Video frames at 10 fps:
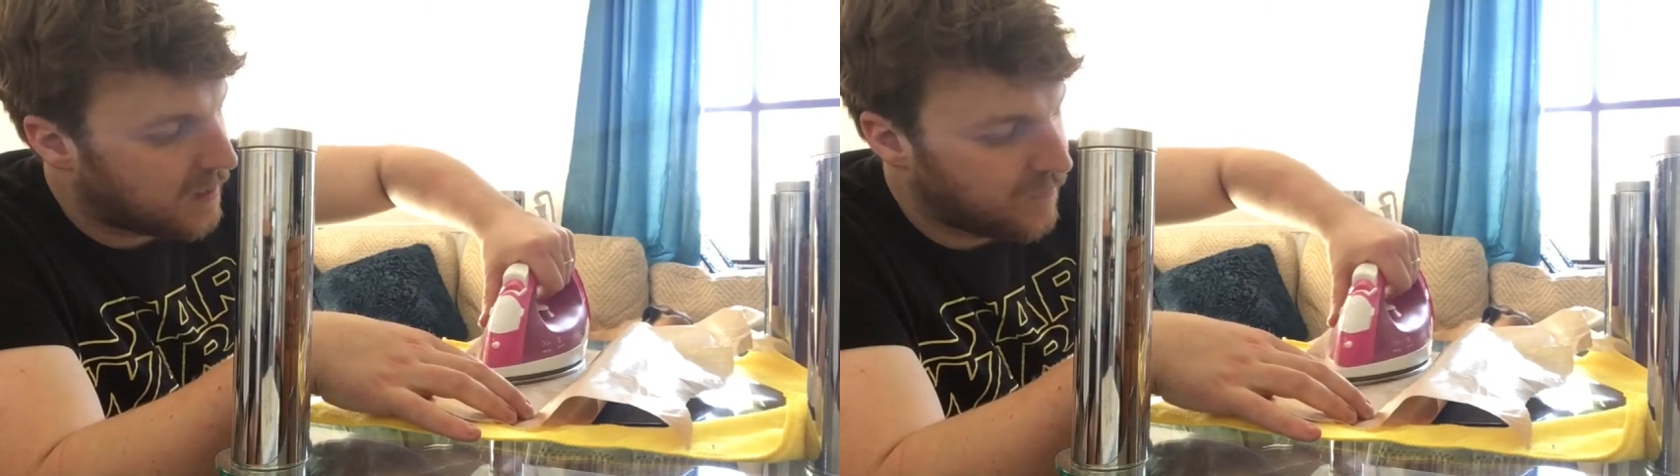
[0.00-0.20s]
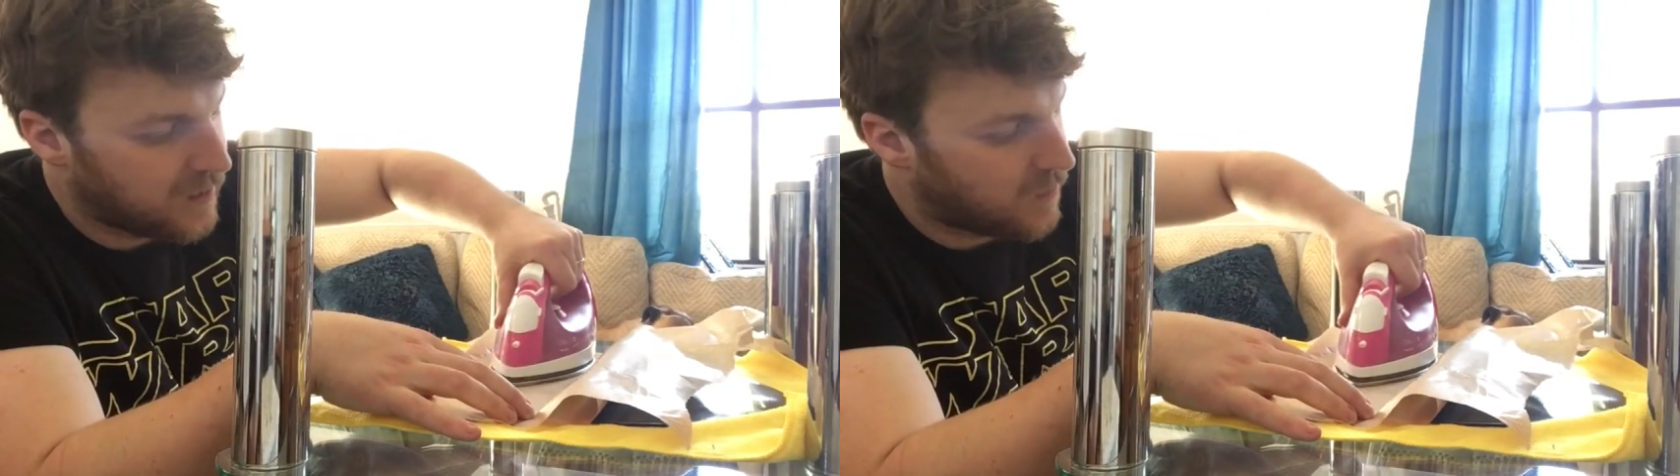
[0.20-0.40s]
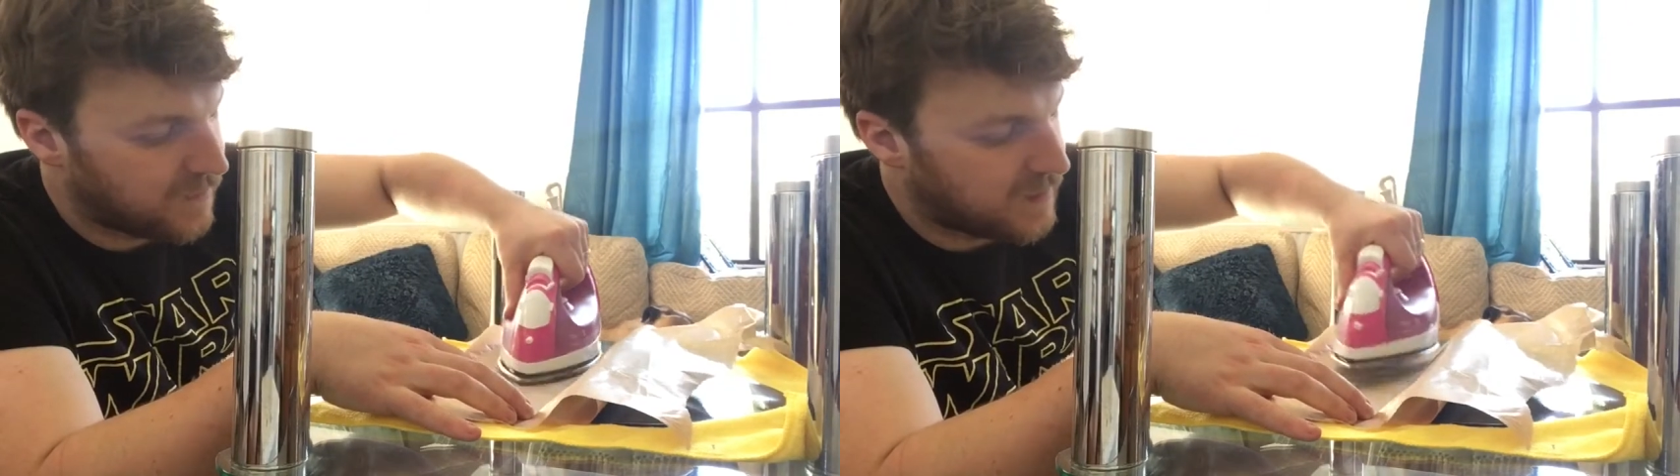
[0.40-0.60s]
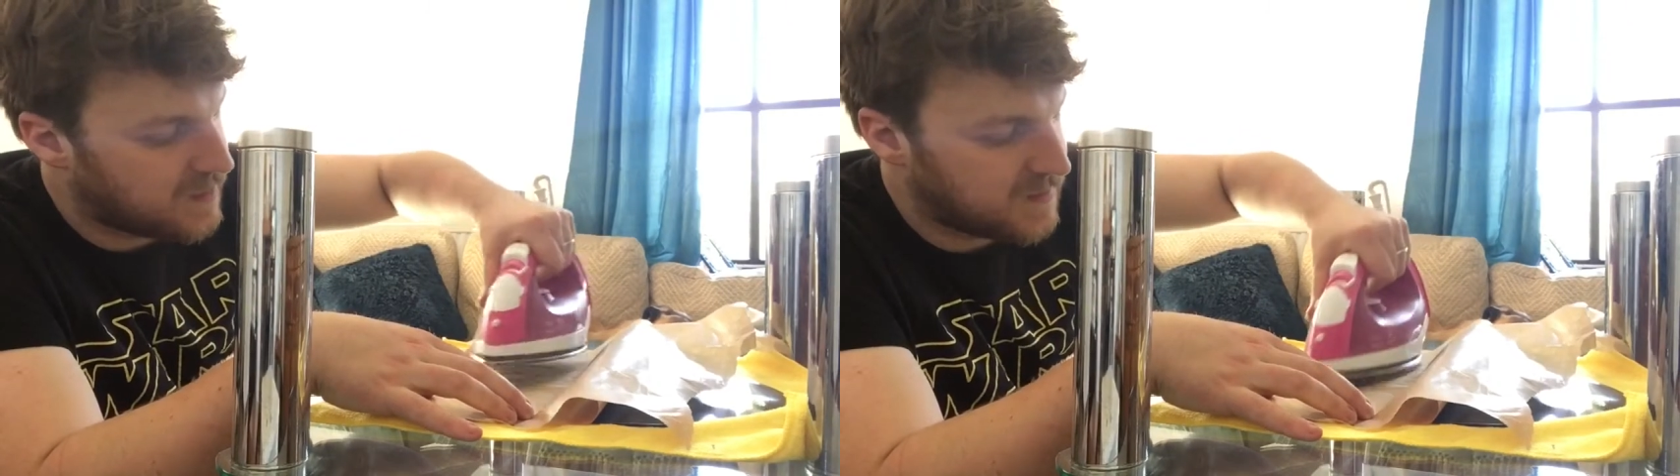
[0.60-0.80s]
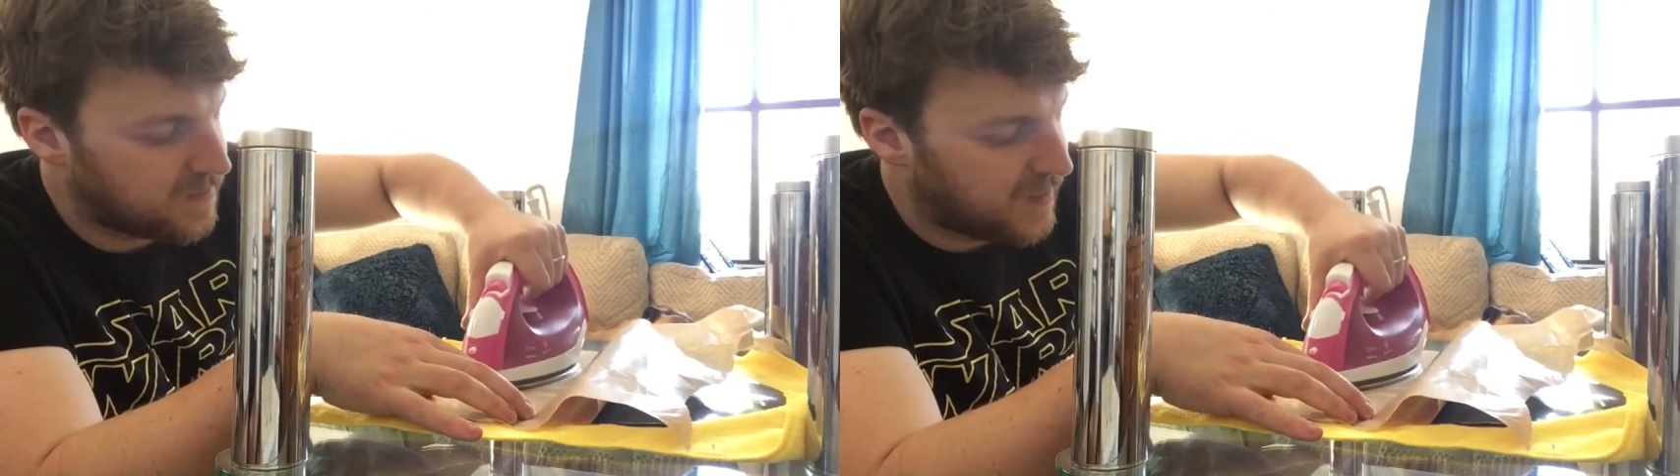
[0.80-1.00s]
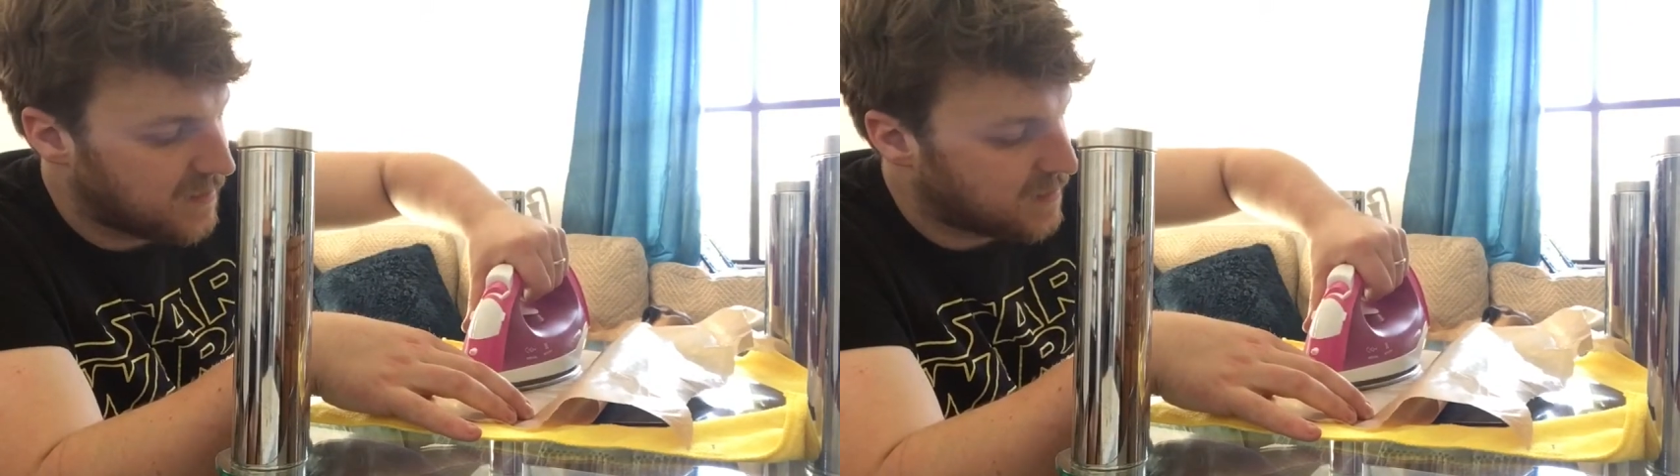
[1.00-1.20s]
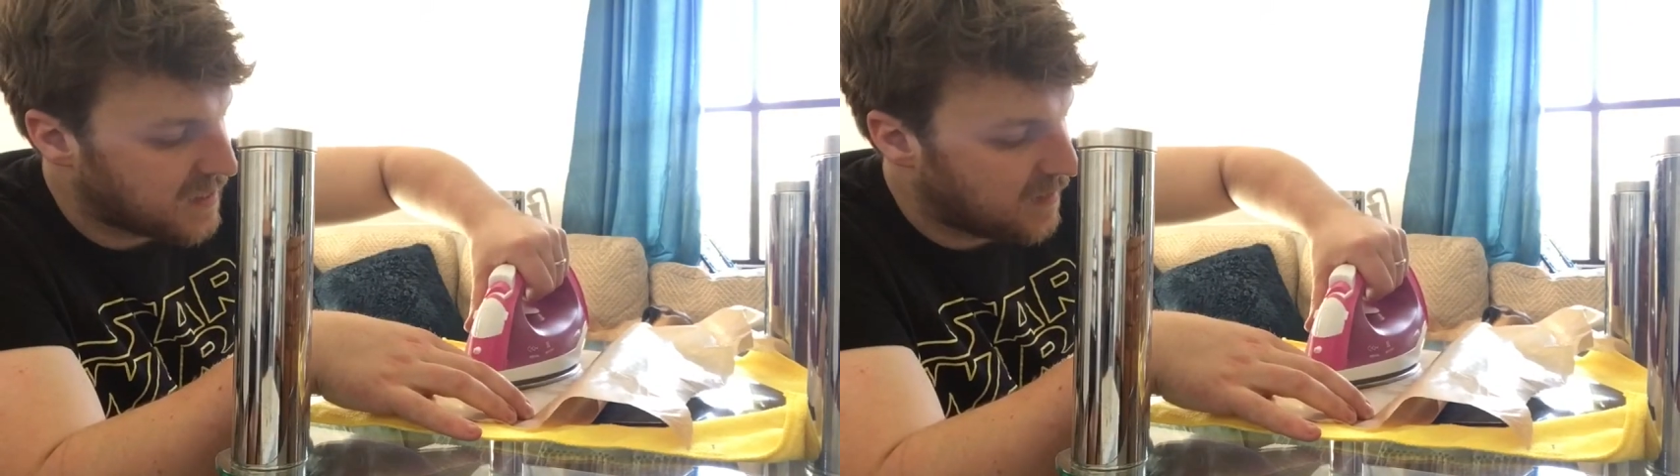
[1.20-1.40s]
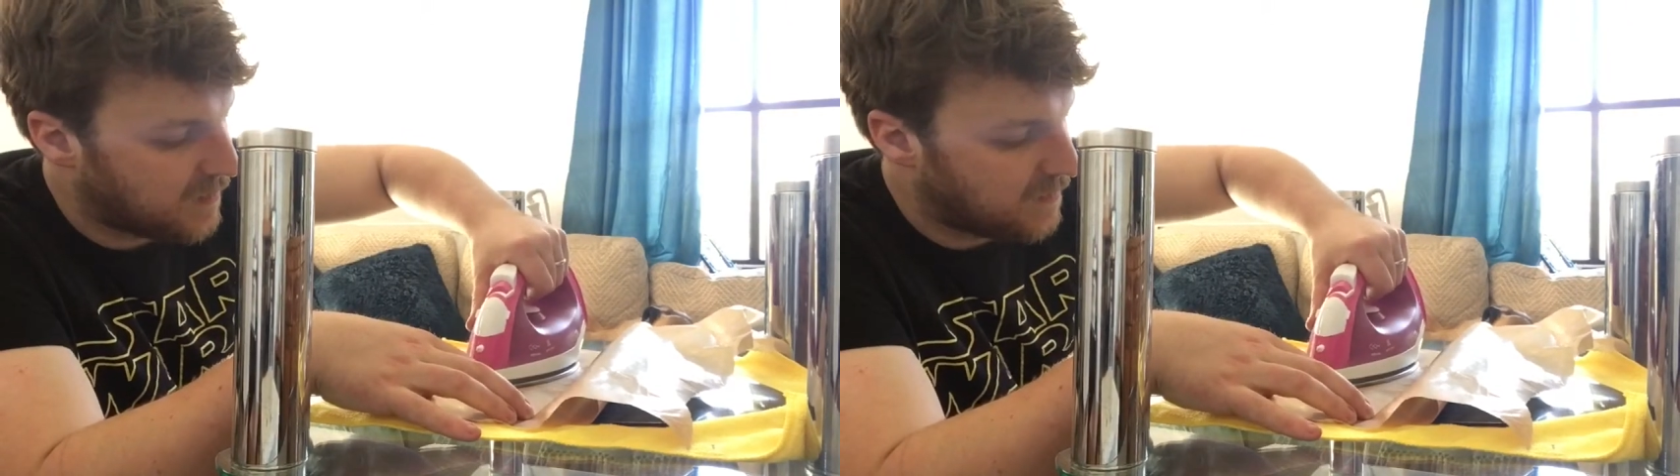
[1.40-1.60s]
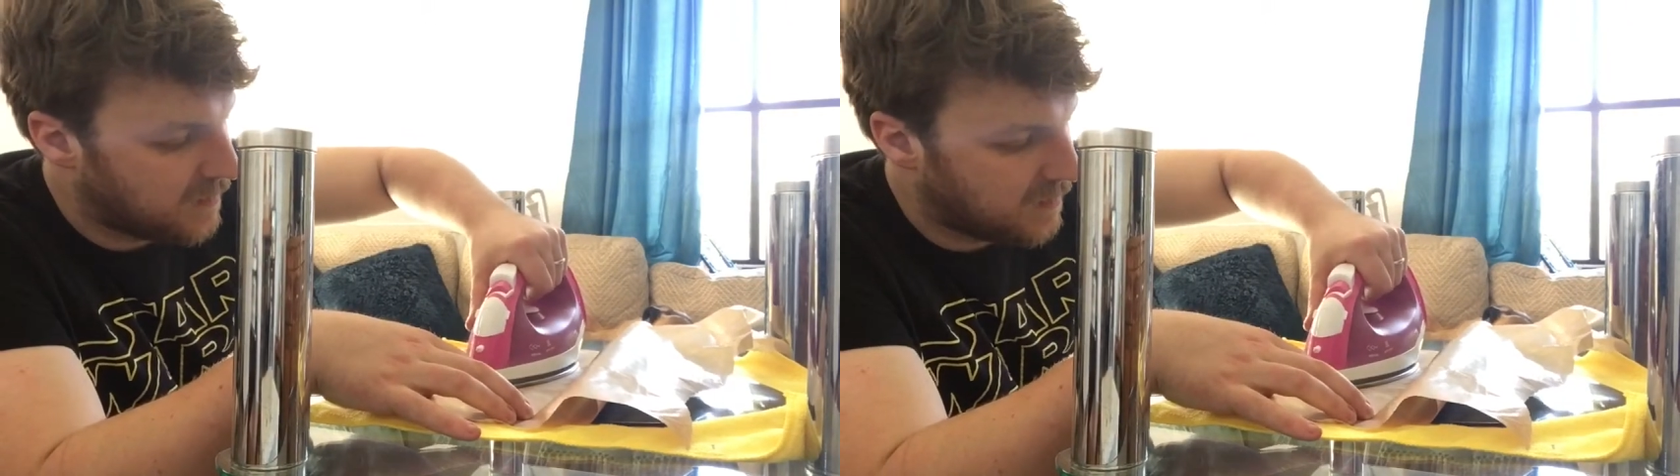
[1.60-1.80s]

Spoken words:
I really want this Beatles album.